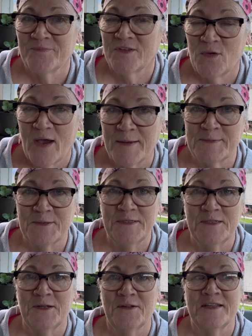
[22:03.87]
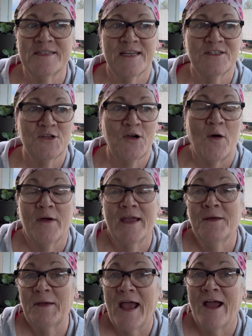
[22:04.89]
You absolutely learn this as you go.
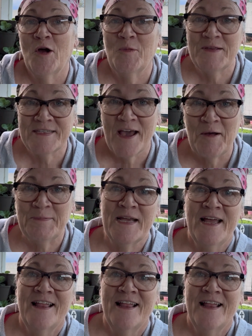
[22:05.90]
Anyway, I hope this helped.